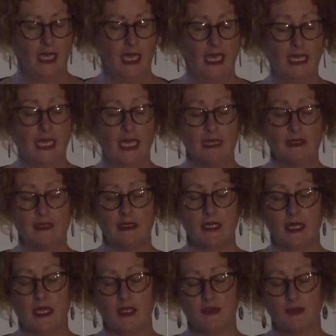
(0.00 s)
and heads
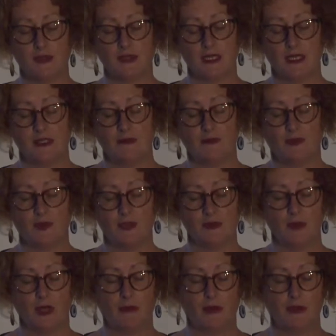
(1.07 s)
the ACCC's
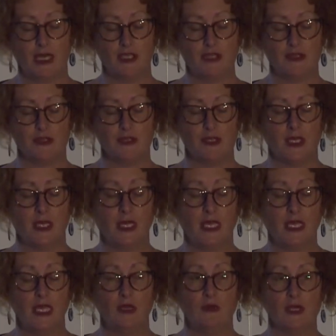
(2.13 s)
enforcement operations
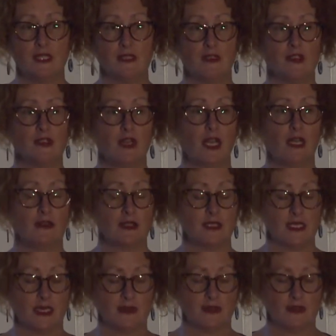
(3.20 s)
in Western Australia and
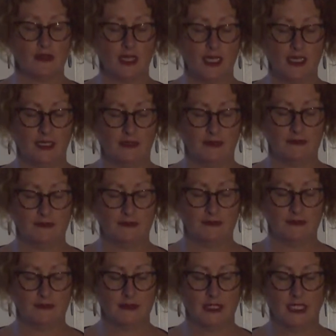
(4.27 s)
South Australia.
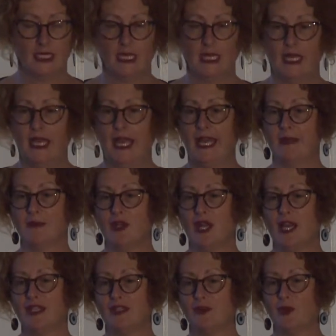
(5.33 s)
Adam, I'd
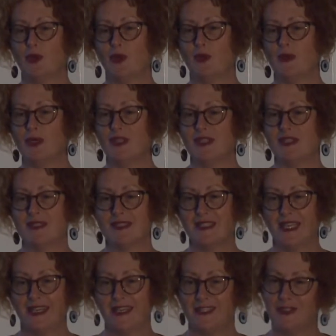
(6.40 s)
like to welcome you to the
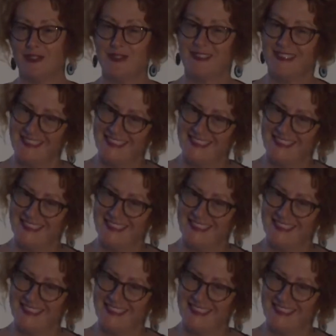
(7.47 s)
stage.